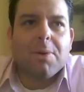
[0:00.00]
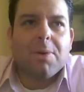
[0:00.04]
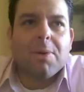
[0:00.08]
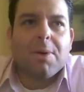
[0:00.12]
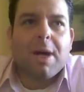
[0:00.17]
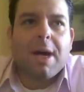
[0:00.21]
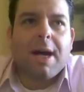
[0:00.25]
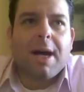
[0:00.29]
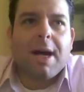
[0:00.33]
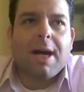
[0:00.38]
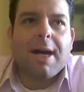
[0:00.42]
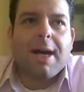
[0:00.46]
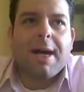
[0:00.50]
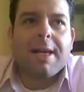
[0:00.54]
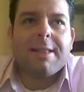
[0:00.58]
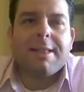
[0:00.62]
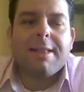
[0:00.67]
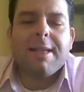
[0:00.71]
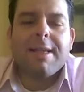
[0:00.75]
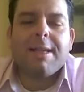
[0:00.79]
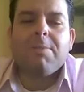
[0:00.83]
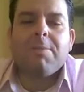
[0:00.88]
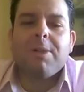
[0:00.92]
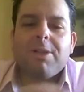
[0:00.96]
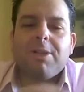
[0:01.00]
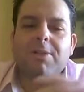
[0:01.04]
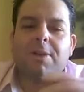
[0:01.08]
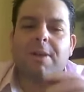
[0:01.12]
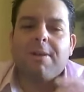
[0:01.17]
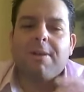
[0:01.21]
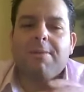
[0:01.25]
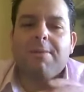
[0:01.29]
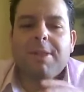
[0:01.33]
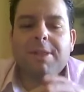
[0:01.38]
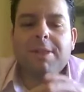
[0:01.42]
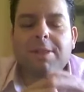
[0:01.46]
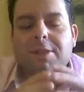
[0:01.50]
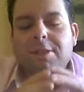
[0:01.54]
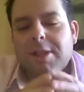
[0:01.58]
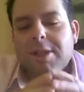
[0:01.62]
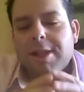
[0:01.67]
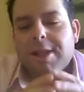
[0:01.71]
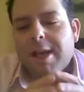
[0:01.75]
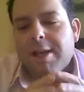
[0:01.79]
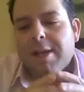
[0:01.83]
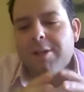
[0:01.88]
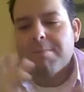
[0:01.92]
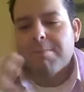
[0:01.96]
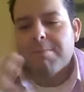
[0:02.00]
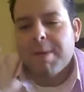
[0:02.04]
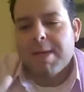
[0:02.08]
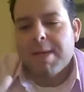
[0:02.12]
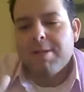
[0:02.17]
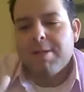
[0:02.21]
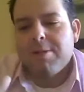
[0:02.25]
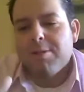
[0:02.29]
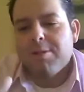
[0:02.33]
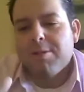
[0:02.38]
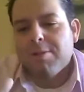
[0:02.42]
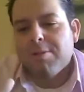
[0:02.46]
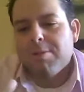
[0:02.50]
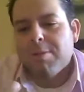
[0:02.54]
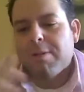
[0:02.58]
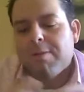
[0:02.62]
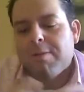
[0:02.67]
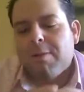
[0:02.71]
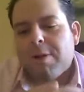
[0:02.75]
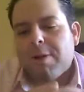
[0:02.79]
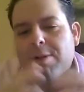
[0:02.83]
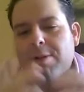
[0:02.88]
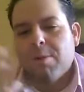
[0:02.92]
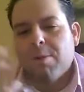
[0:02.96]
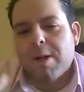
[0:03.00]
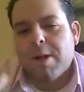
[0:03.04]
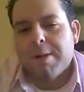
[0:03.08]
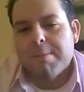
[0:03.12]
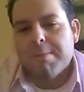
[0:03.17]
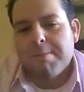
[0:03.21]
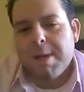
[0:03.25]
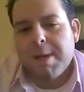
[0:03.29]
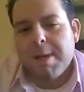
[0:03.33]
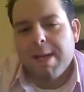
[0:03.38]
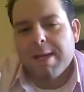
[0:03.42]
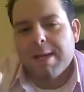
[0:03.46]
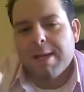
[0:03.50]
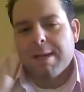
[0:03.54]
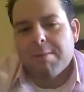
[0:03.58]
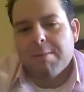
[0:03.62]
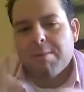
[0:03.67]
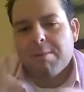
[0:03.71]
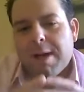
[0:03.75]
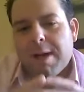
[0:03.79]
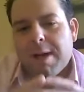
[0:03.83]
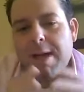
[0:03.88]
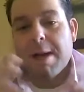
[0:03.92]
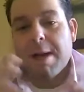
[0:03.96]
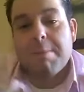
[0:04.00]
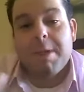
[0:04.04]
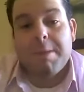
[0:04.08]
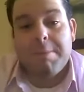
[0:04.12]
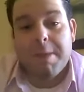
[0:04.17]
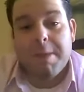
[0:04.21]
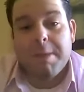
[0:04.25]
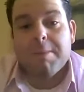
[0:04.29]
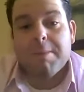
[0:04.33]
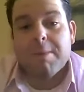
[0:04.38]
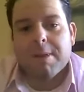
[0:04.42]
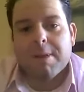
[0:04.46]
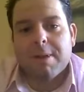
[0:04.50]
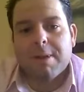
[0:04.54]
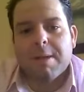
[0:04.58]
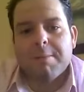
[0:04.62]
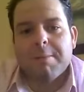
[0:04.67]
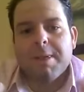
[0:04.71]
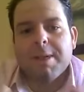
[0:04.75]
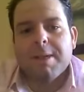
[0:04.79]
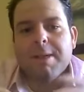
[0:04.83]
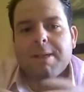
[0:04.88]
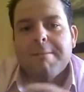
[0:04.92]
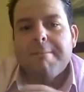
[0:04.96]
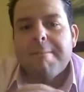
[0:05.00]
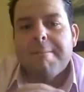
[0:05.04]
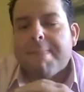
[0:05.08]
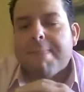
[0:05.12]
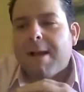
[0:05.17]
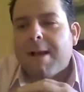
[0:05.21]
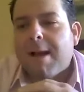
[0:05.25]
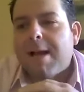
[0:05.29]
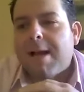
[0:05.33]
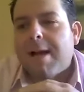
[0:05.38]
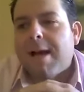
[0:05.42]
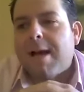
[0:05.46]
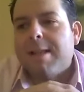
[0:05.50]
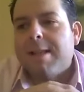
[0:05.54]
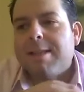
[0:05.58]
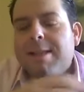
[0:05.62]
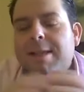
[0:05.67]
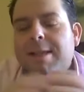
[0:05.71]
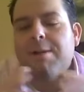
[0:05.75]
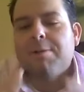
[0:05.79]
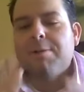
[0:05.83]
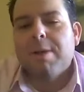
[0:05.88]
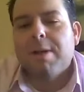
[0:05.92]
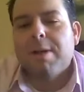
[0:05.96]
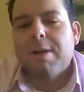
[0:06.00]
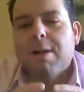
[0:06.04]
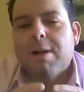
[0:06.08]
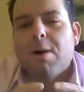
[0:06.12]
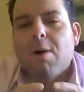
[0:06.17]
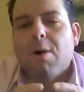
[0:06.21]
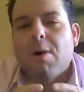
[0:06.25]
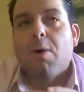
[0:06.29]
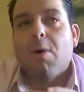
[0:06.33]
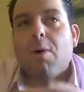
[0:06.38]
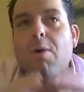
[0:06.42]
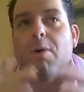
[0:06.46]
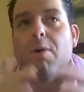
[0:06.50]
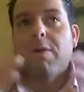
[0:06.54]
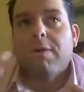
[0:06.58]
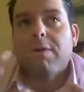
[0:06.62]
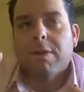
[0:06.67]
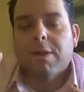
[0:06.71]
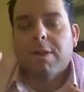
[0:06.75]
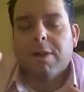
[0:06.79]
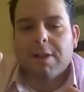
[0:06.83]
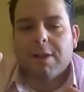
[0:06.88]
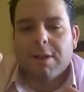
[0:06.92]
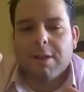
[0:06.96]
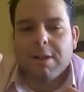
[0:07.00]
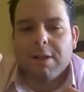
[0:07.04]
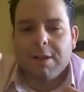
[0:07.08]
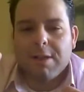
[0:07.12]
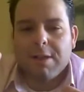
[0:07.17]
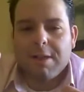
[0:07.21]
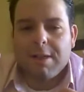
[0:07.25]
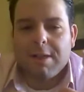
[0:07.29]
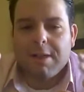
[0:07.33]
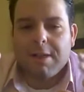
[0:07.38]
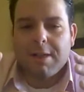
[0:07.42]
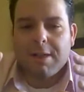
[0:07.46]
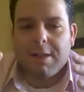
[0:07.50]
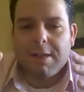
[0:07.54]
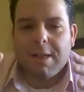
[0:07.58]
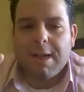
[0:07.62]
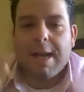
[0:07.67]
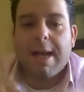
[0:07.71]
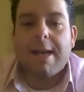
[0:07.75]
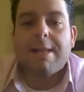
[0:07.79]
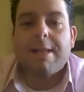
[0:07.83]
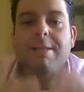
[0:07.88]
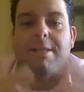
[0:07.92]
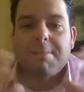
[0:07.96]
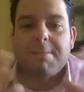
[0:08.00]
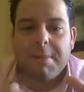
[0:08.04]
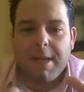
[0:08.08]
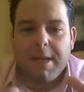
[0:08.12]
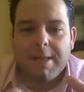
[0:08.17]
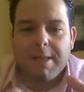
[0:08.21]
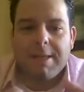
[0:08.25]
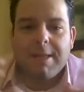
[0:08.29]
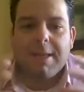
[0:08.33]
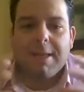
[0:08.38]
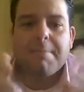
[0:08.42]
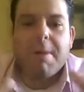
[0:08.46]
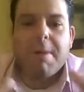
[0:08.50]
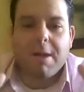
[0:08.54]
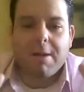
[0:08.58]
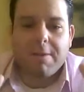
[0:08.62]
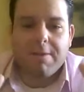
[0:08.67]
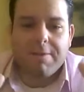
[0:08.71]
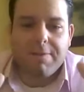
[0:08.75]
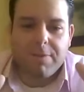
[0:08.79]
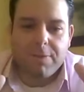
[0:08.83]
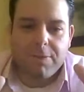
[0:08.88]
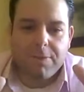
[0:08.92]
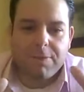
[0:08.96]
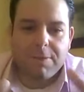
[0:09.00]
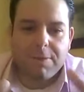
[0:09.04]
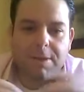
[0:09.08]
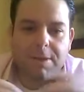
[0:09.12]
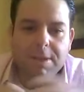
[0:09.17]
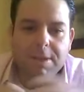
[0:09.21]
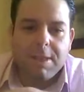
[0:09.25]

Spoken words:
I think when you look at your menu of what you want to make and how many people are coming, I think we overestimate the amount of food.